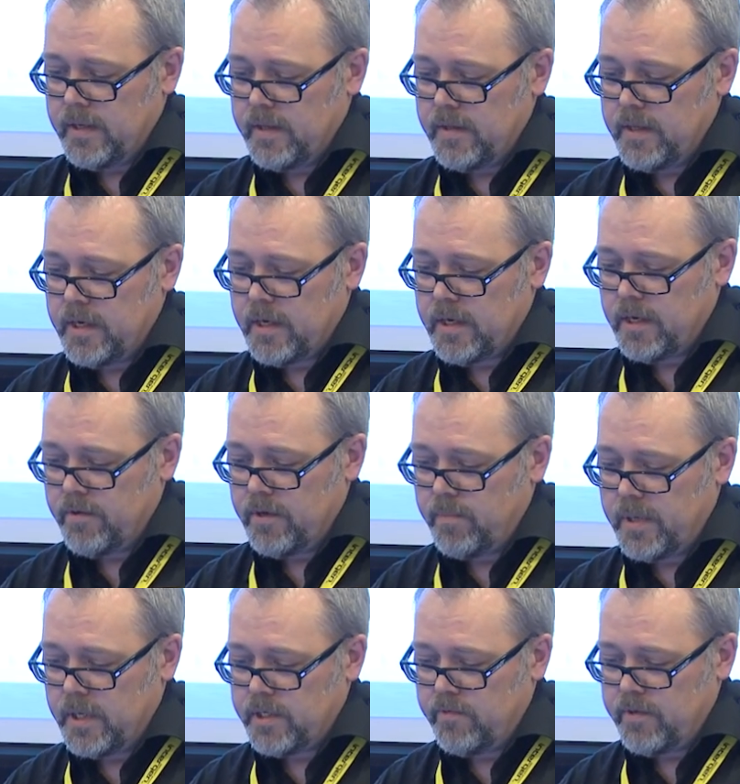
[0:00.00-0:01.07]
the current
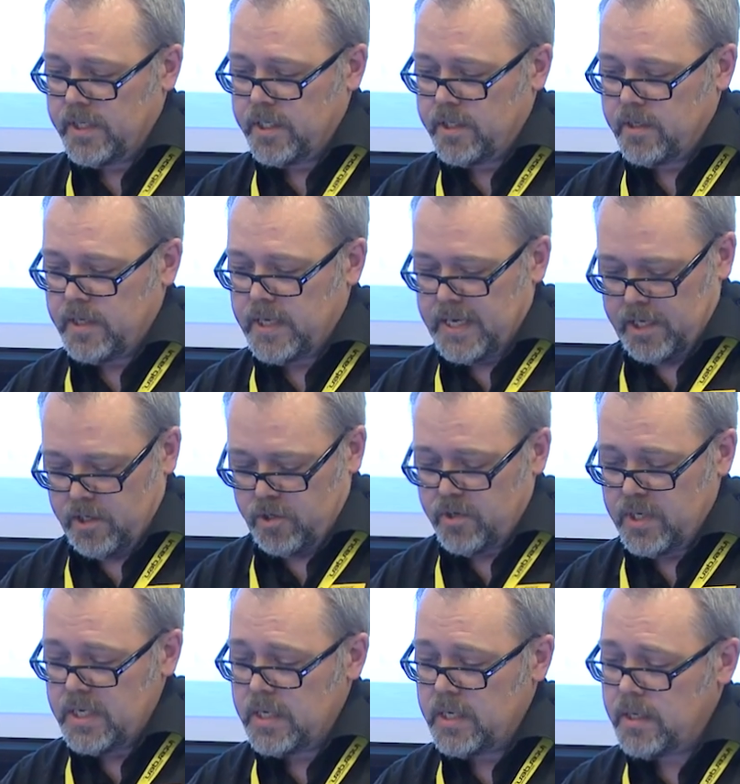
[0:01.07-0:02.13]
budget register
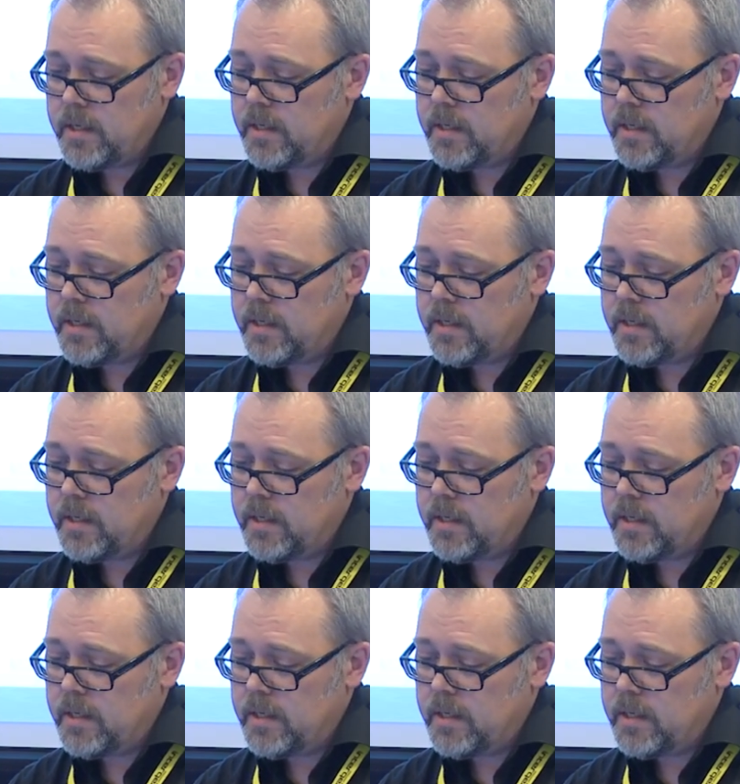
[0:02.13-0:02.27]
entry.